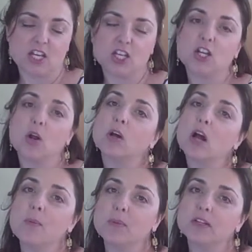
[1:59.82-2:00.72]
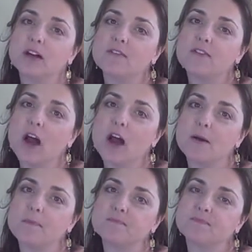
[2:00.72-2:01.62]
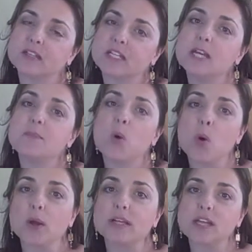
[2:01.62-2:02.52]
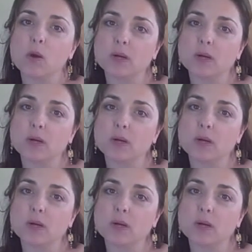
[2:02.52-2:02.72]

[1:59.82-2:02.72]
You know, a couple of key points I